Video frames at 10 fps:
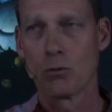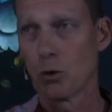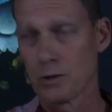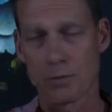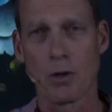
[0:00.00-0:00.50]

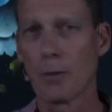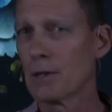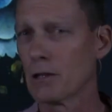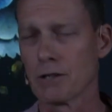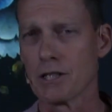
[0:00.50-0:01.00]
what was
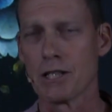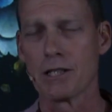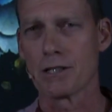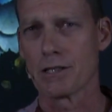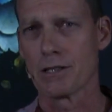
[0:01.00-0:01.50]
popular in
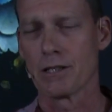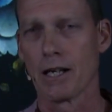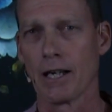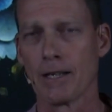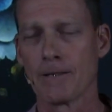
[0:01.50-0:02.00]
Jesus'
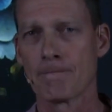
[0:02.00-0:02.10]
day.